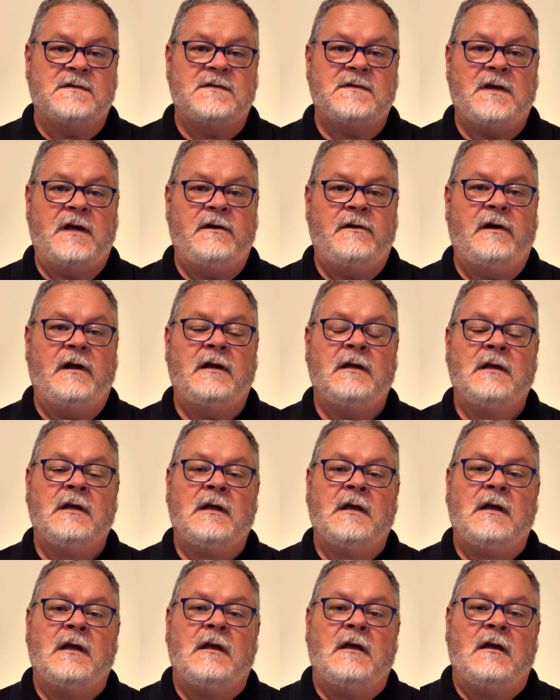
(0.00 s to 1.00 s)
et cetera.
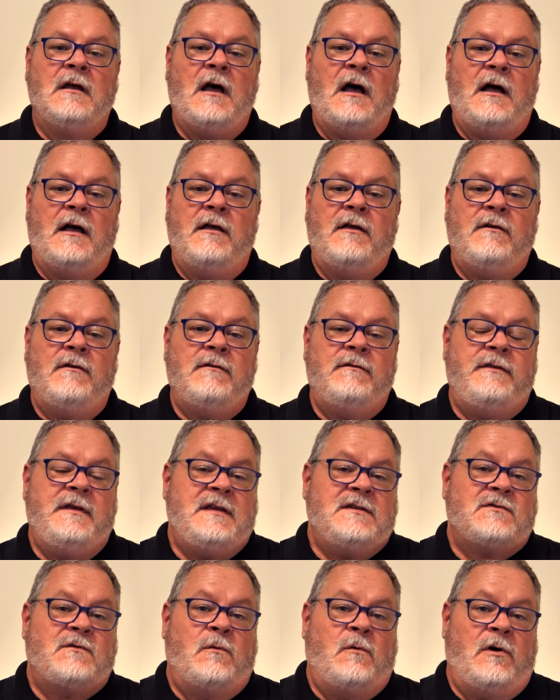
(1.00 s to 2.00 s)
Uh,
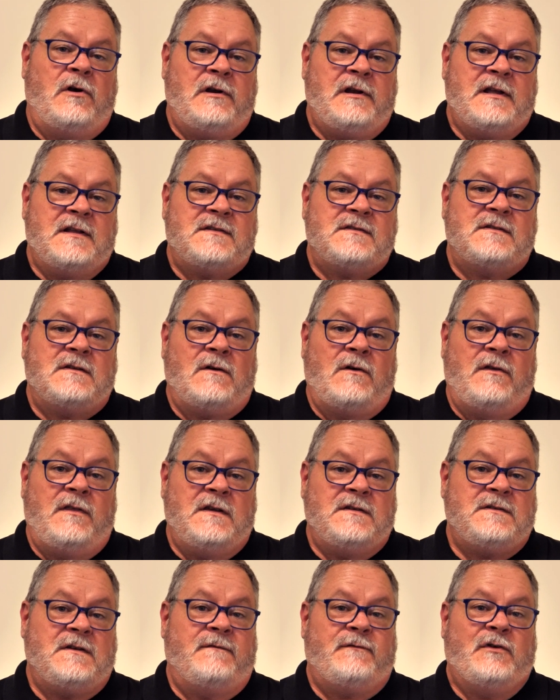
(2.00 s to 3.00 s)
these coordinates or
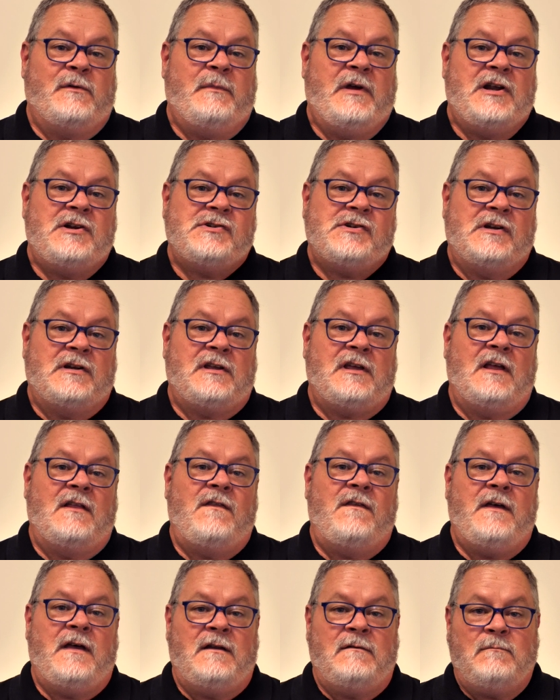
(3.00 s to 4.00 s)
this information
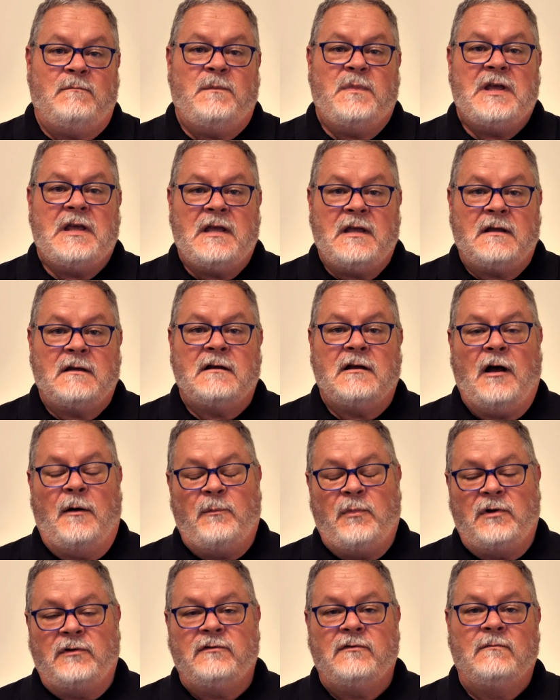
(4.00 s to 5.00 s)
can then be
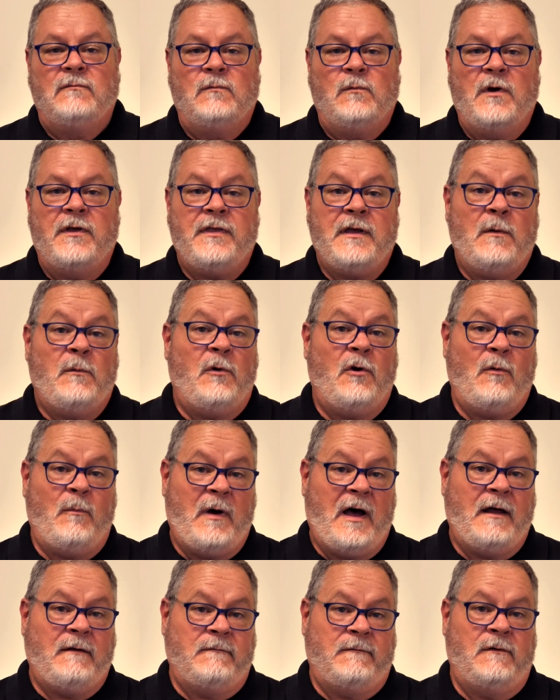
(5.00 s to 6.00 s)
coupled with a
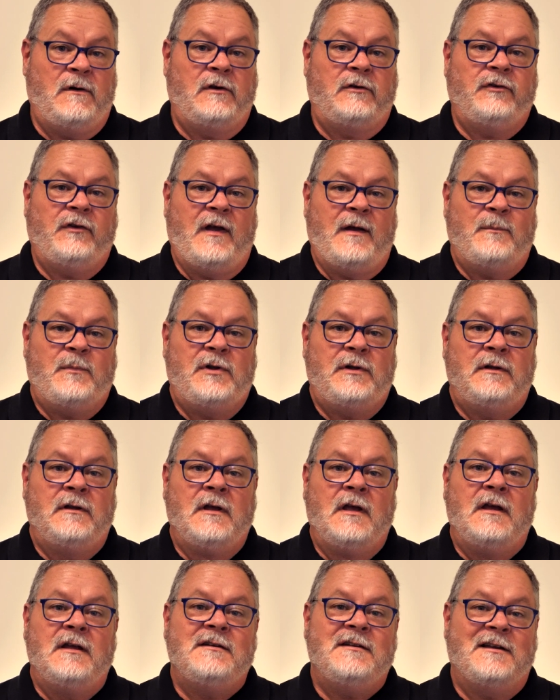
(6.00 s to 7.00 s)
robot, for example,
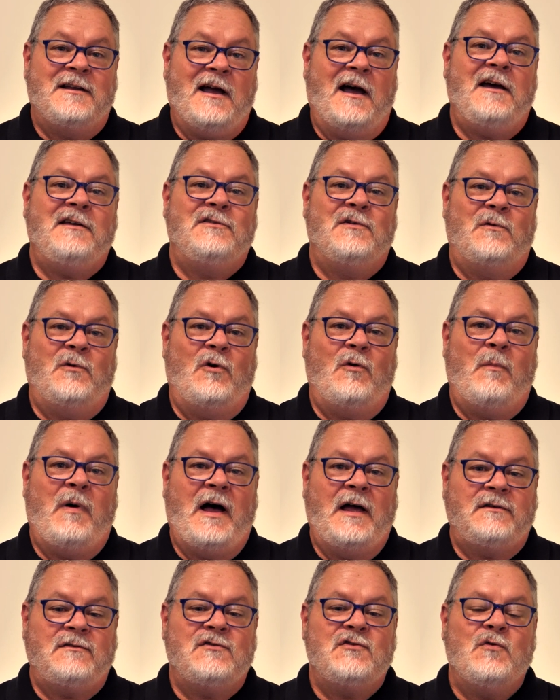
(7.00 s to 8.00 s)
to guide the
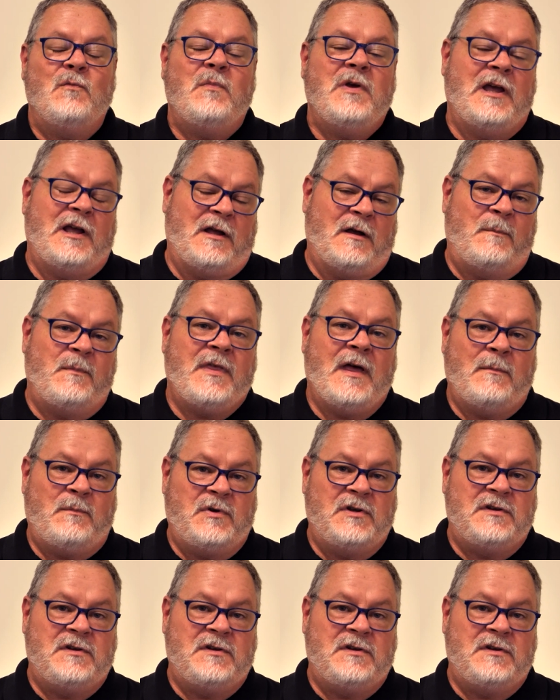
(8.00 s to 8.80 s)
robot to pick up that